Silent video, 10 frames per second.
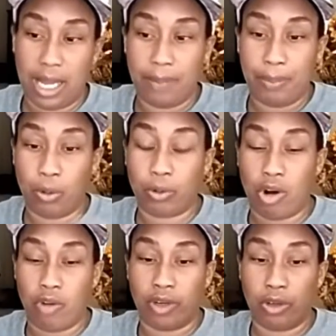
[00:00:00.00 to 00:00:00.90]
I
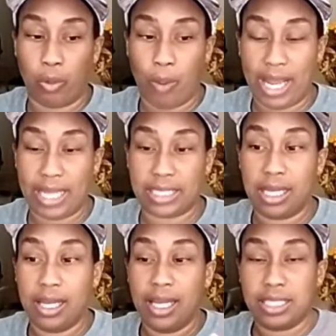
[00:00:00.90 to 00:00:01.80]
pulled over a little
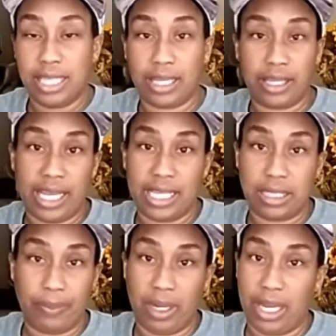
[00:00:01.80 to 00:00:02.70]
ways to get the
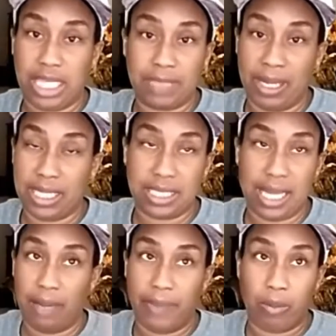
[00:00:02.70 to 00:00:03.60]
kids something to eat because by this
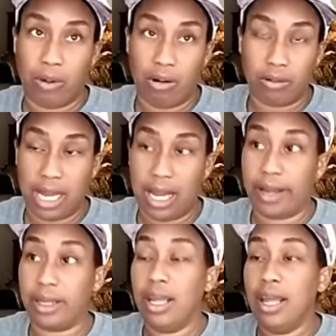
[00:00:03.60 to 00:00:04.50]
time they were all
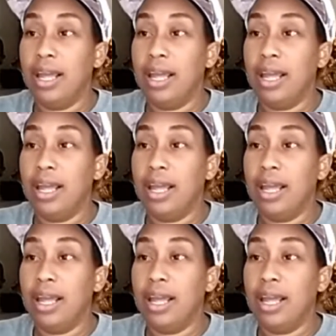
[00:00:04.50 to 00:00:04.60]
dying.